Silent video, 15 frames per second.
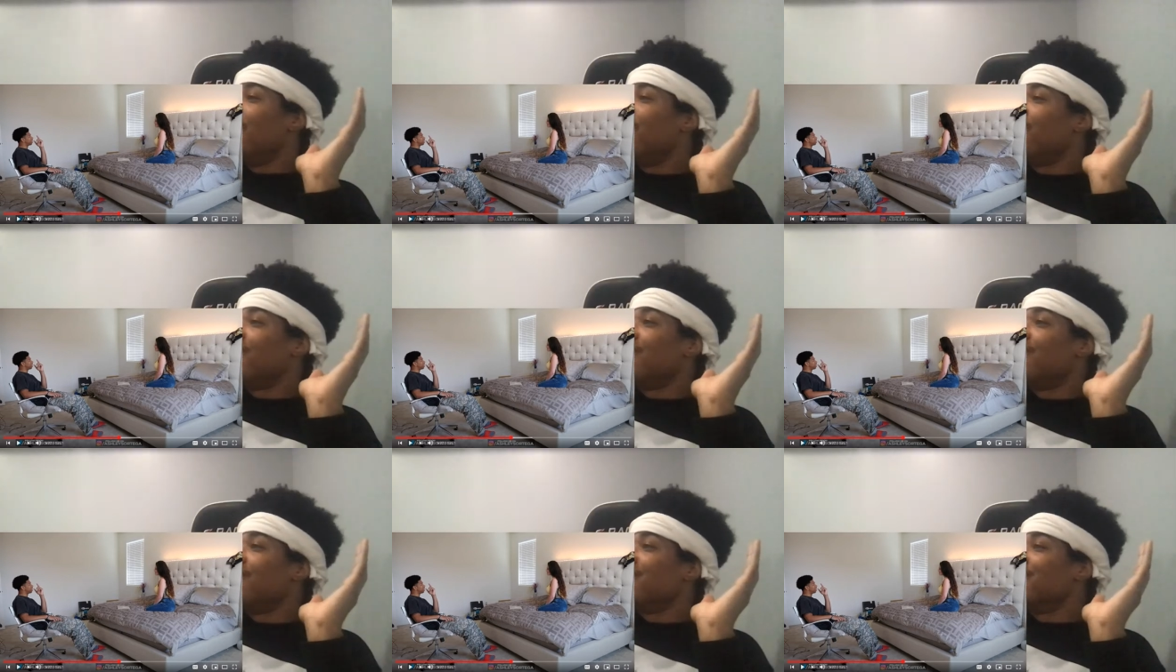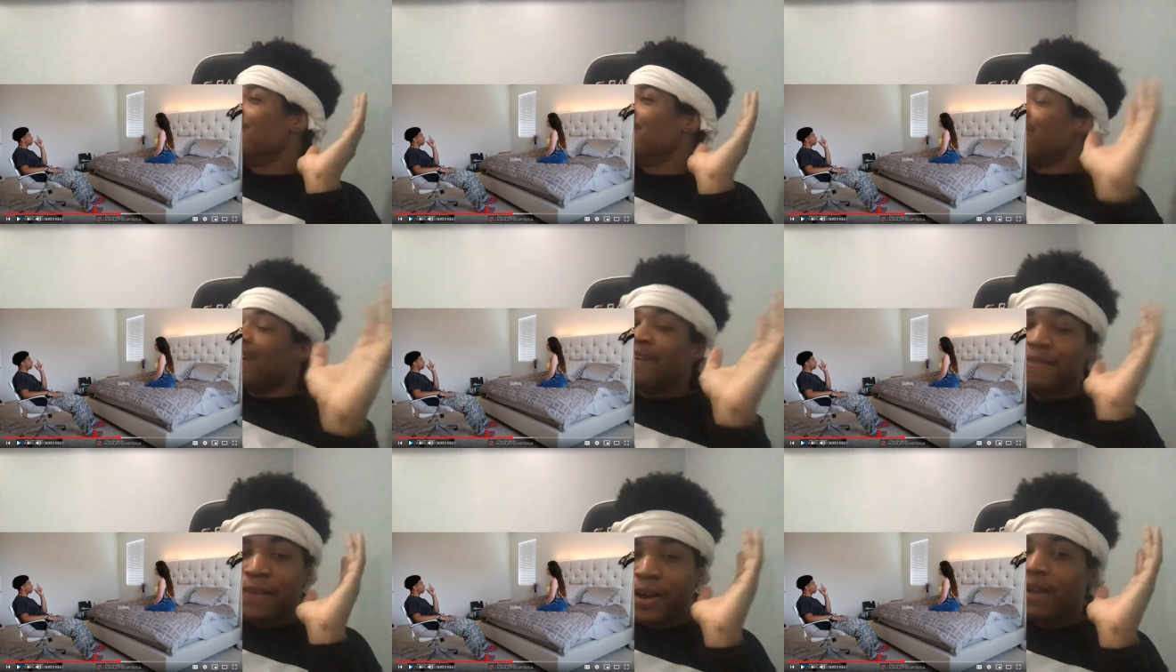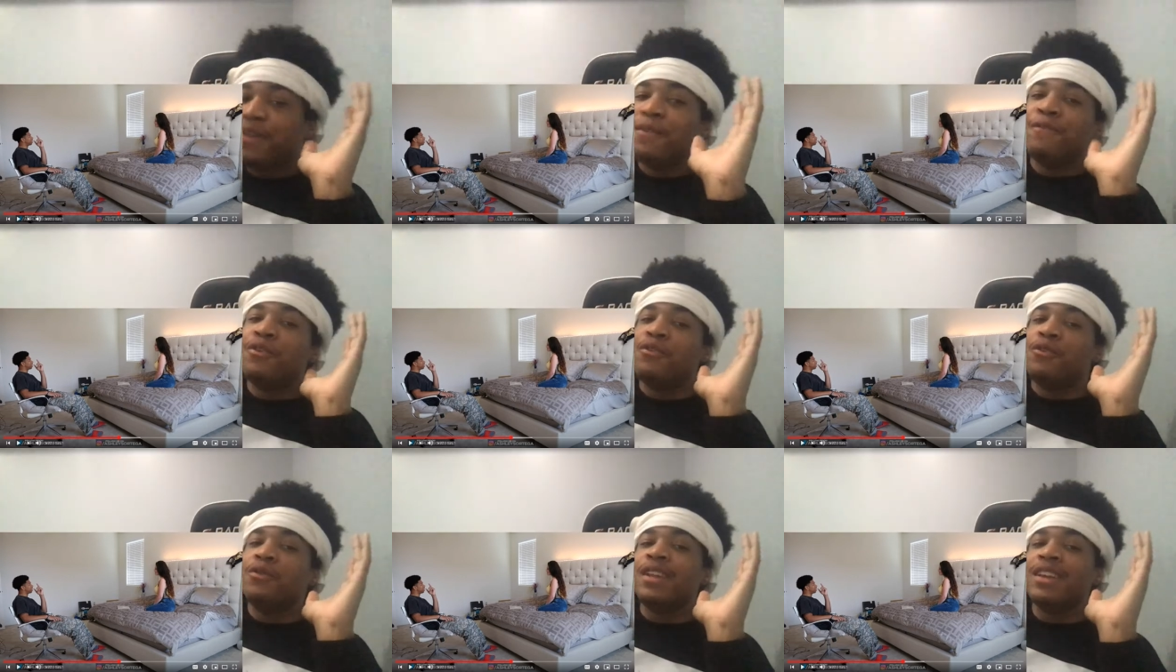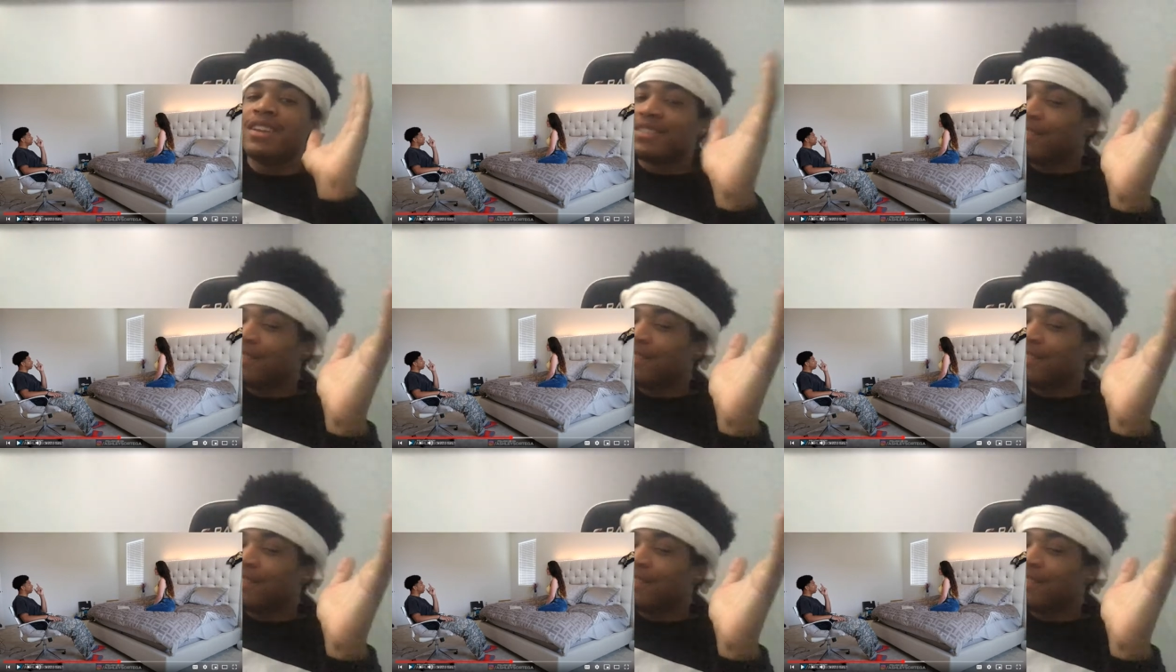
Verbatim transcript: I ain't gonna lie to you. Now, for all you foo foo niggas,